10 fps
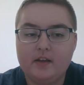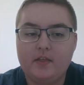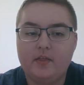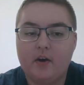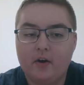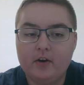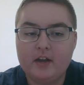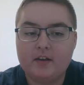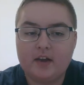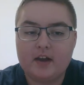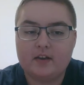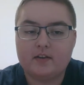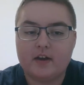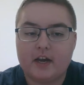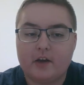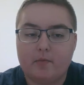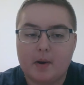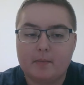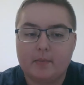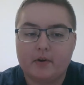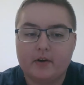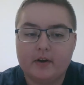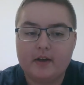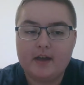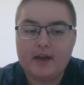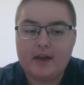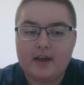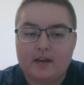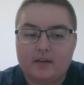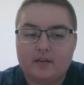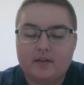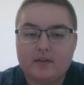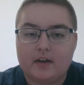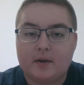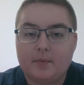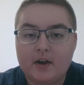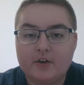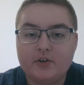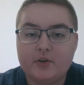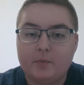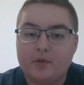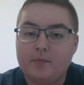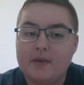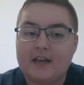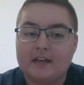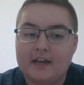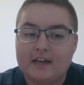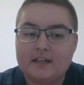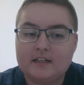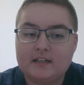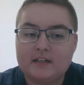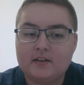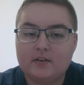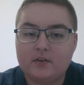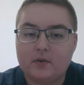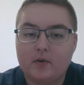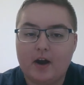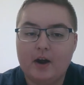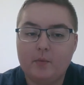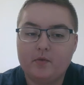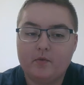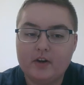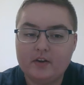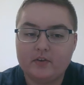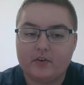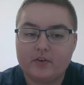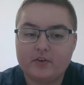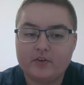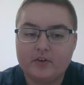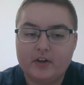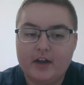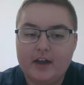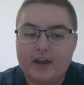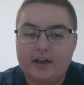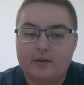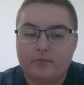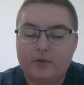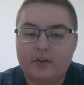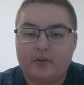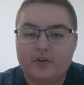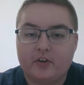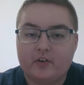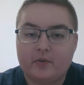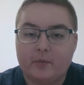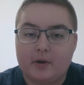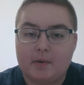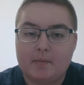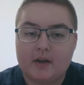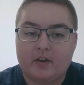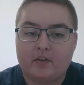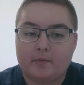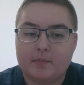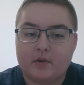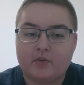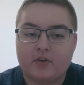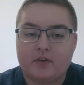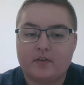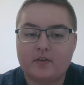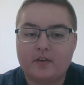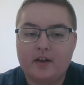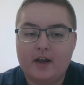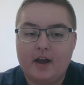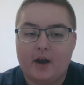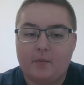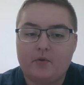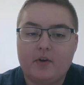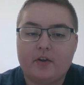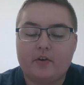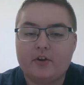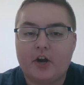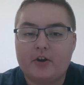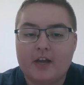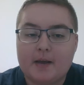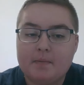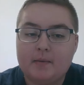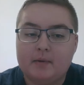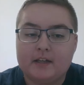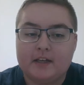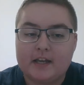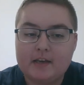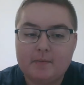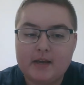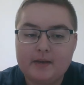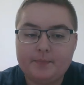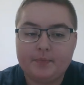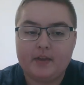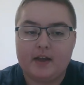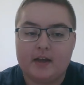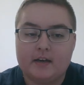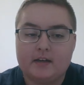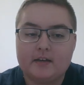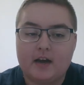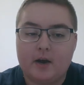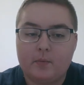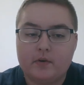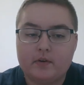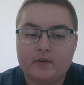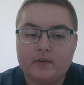The earliest case I can remember is an obsession with being liked. So I would research is one of my biggest compulsions. I would research how to get people to like me, and I would